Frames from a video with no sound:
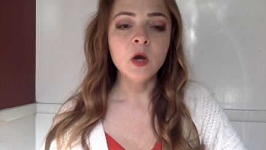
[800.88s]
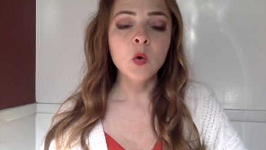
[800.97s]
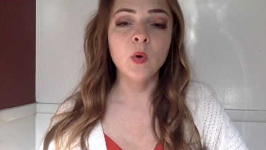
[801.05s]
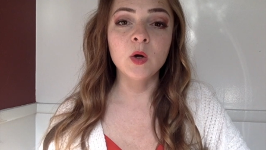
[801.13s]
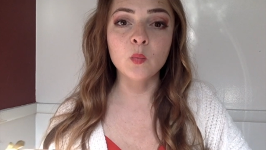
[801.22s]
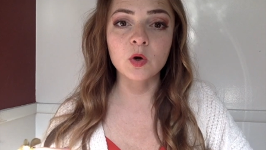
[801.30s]

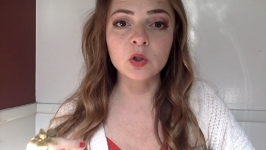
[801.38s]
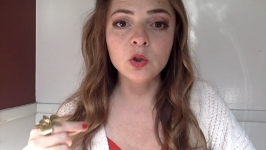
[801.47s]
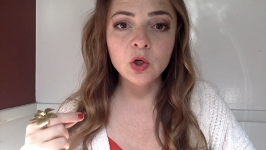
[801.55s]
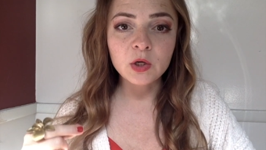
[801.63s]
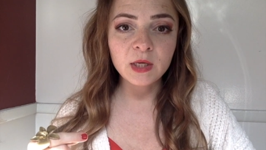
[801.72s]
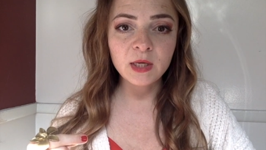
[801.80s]
When we're
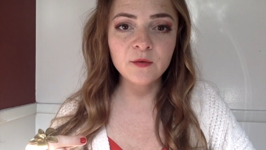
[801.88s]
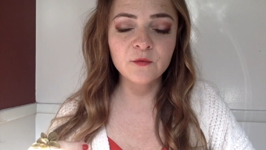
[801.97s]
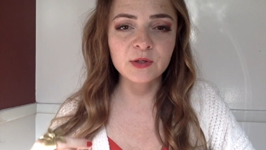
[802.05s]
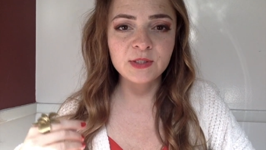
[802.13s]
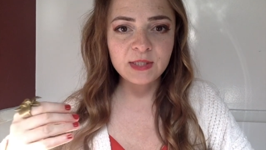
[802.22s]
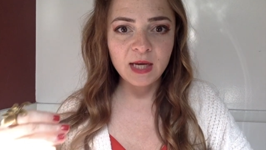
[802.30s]
looking
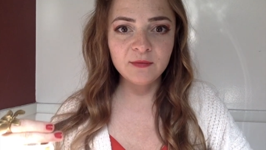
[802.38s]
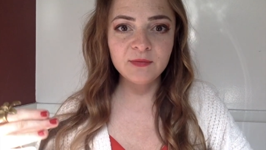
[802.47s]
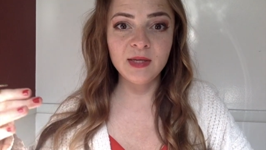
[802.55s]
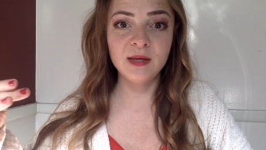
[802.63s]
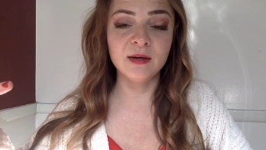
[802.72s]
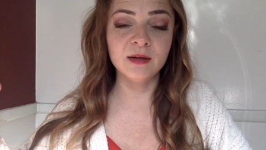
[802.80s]
for
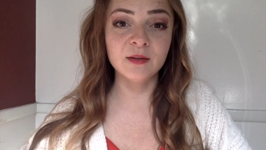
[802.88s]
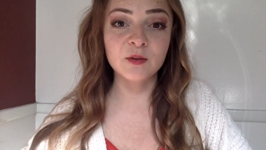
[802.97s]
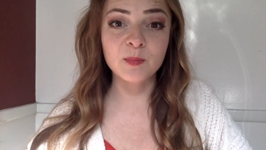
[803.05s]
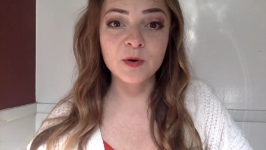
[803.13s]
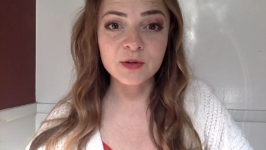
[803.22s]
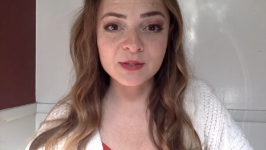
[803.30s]
safety in another
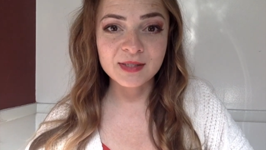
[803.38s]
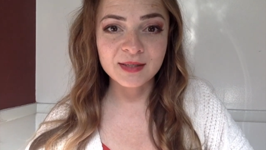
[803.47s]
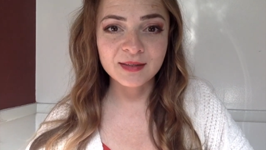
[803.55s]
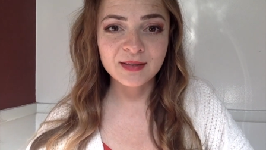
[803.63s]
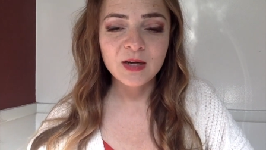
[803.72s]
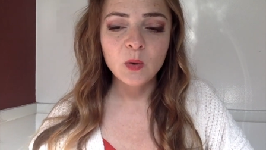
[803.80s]

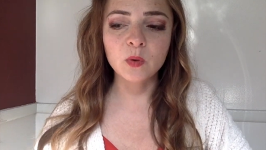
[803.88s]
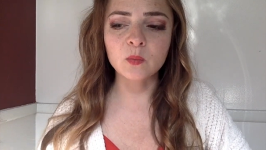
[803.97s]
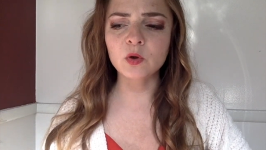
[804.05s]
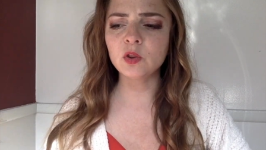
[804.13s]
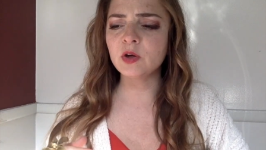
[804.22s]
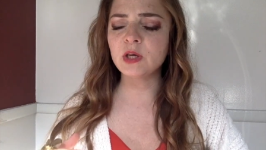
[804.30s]
person, when
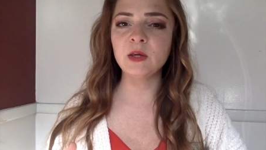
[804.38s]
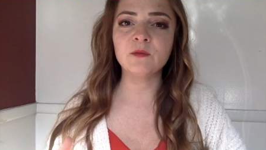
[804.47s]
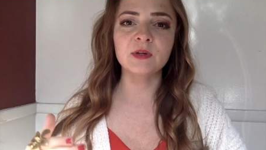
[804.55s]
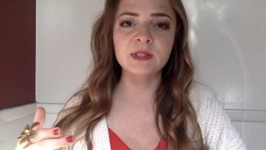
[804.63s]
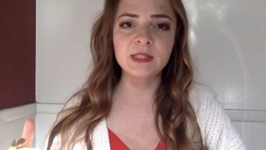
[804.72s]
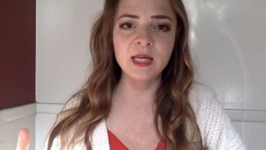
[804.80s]
we're looking
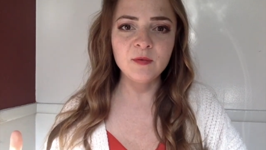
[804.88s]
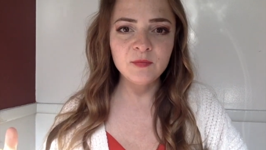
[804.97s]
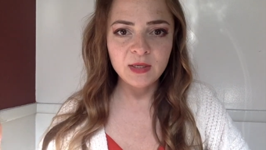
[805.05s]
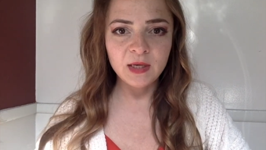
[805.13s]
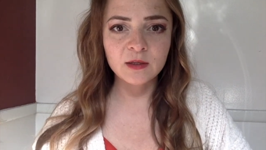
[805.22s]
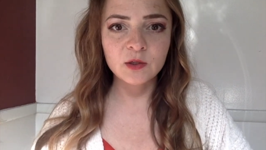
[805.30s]
for
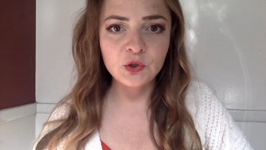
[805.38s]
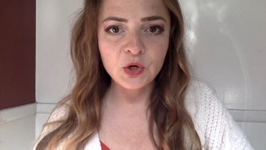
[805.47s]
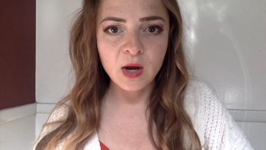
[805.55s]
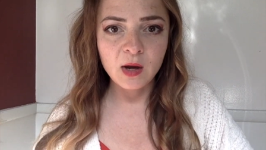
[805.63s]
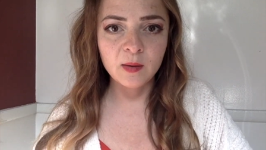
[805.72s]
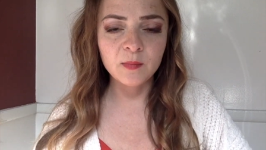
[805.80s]
safety in a
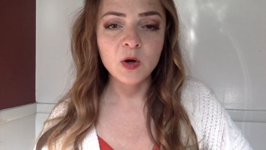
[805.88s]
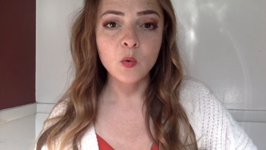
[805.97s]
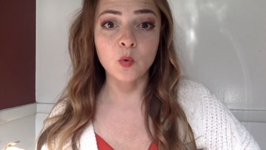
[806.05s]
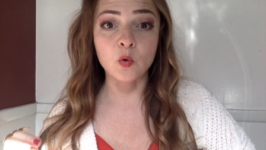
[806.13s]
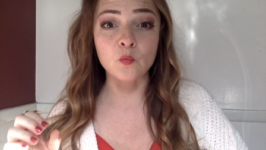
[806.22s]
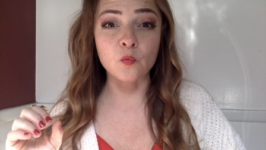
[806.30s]
job,
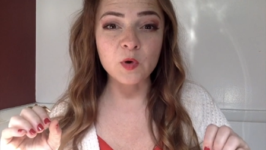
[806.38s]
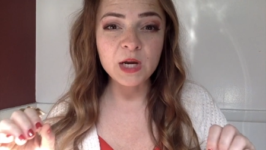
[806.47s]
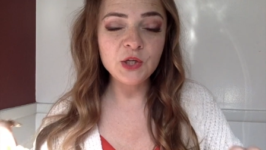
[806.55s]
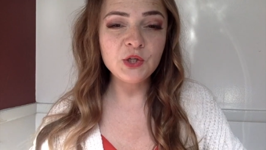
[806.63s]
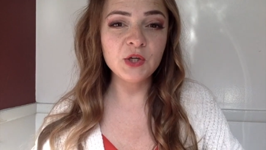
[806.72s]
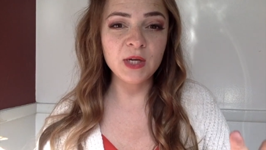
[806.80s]
we're
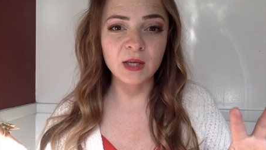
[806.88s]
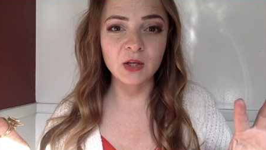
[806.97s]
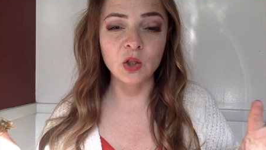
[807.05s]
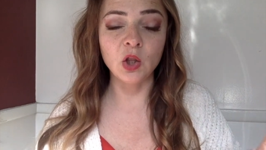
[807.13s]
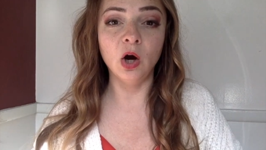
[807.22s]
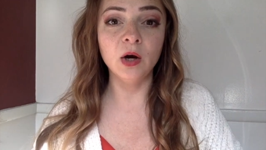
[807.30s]
reaching
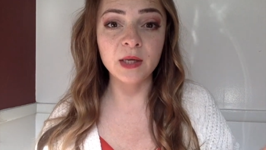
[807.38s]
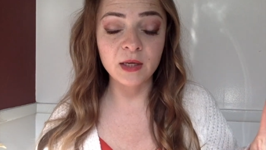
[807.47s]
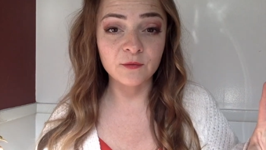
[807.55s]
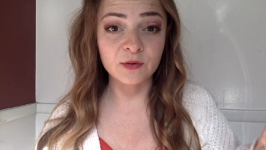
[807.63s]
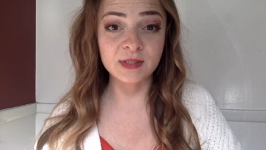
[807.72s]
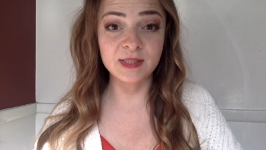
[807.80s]
and
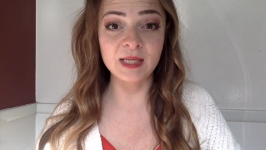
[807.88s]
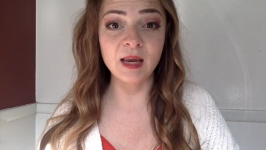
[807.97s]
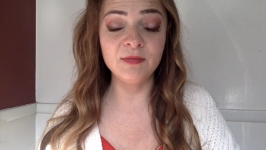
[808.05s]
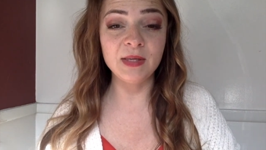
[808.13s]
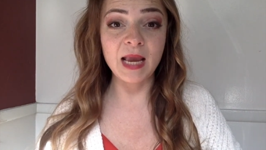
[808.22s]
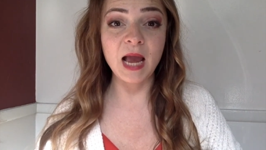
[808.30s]
longing for
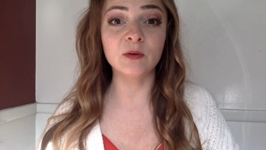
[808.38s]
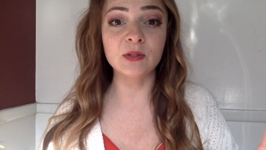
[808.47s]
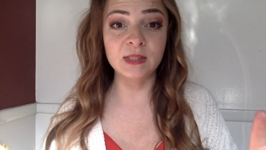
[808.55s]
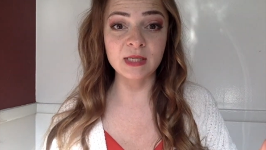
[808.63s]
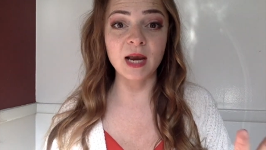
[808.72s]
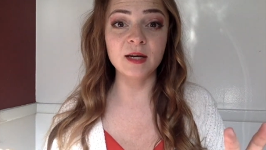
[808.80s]
safety
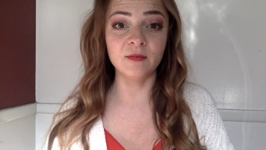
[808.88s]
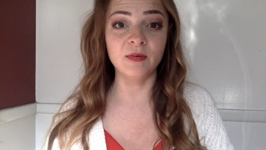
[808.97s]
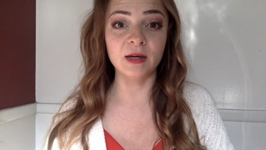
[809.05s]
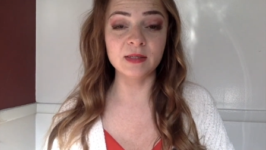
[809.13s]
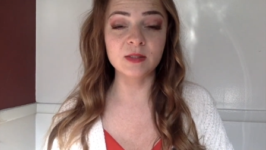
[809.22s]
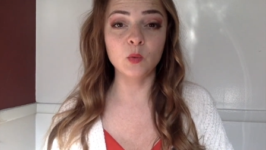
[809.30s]
outside of
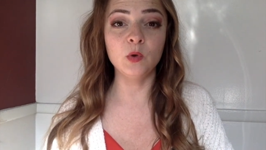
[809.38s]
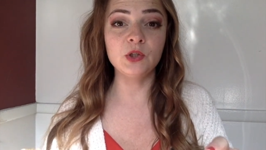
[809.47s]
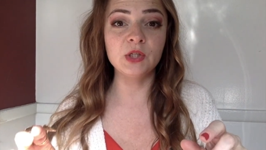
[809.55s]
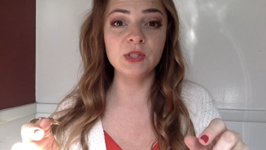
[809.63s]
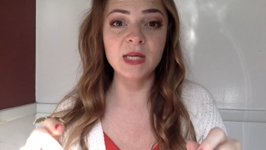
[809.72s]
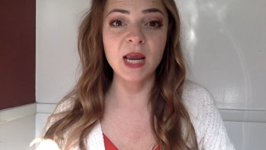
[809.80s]
us,
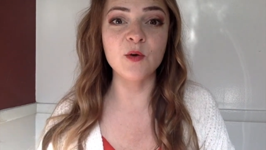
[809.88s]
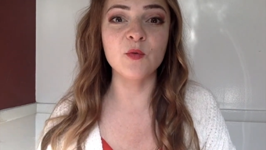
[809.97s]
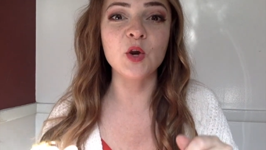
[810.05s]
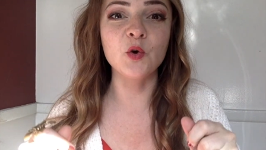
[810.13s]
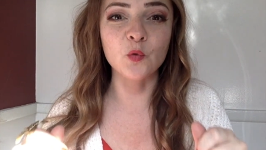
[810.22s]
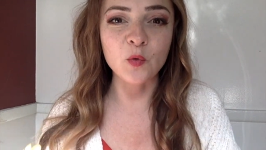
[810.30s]
which is a
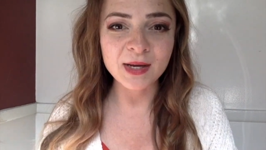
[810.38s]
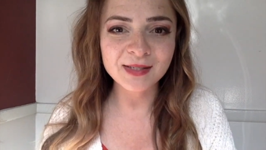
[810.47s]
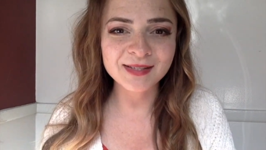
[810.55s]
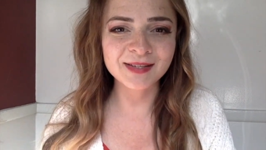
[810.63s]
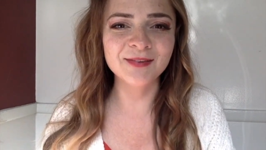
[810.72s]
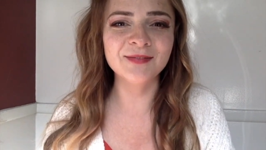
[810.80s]

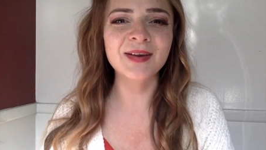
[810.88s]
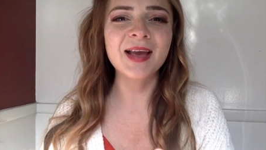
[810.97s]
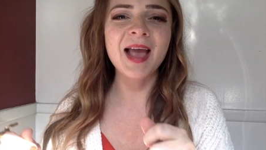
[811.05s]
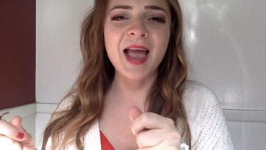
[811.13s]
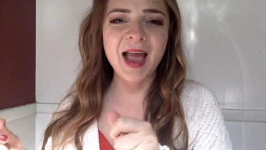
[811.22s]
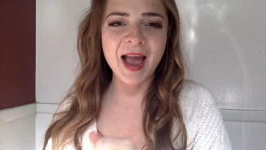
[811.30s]
regressive
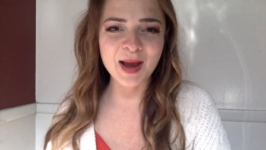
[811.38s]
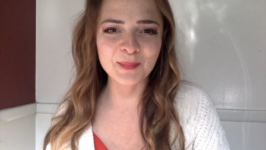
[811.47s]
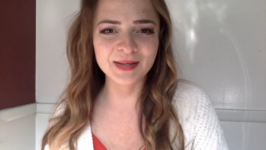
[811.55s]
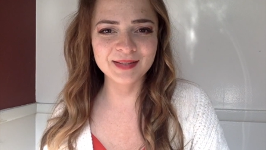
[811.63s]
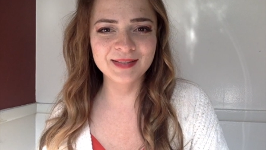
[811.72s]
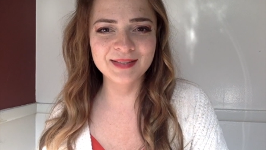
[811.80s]

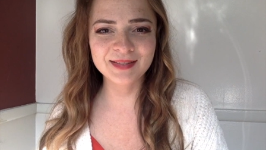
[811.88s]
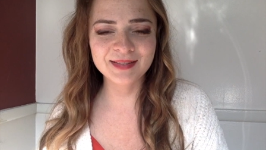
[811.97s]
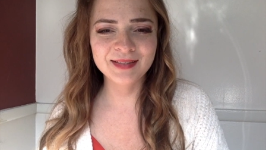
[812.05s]
habit.